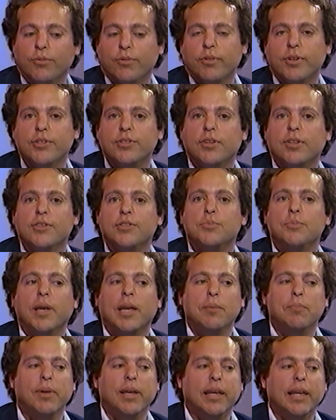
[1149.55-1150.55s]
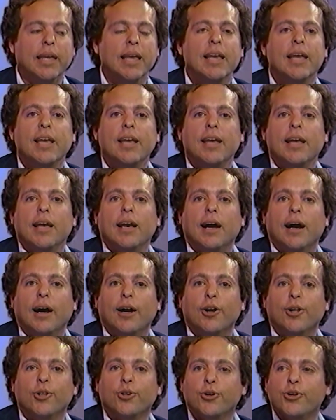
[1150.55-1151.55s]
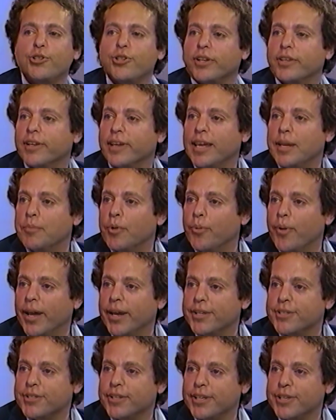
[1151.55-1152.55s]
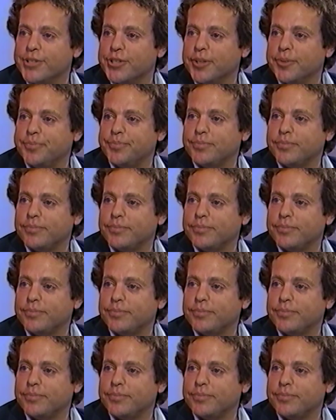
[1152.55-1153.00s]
for instance, may be allergic to chemoanesthesia.